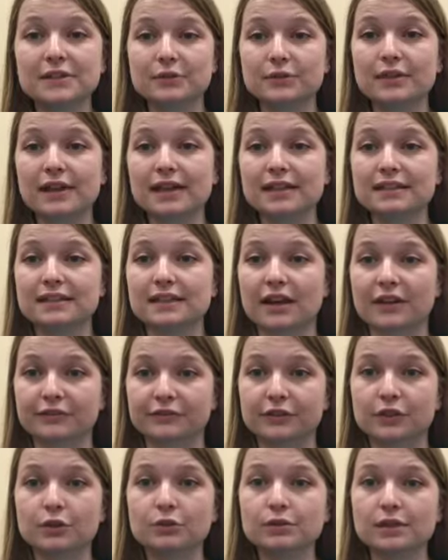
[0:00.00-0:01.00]
do this a
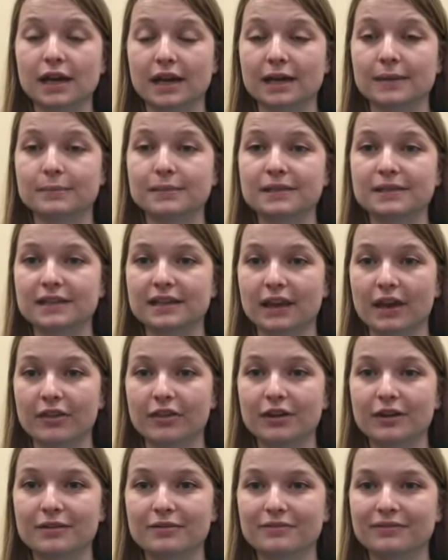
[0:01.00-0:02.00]
few times
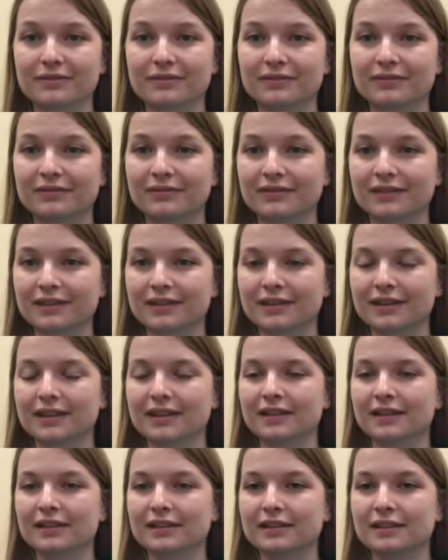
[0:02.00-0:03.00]
together.
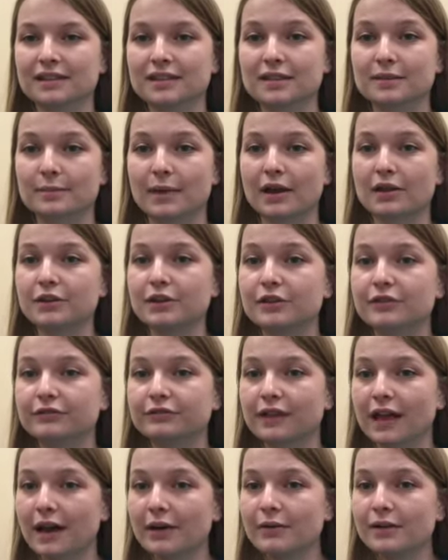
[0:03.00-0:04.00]
Smell your
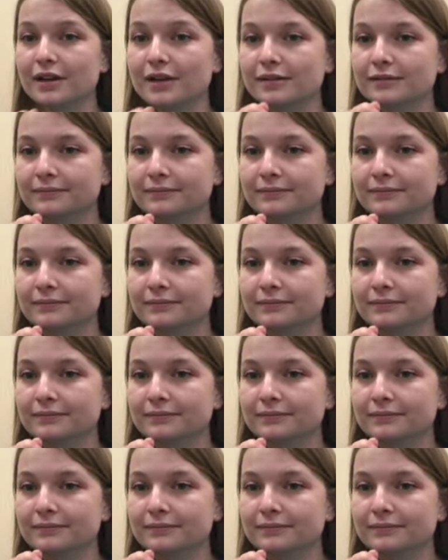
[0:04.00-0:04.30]
flower.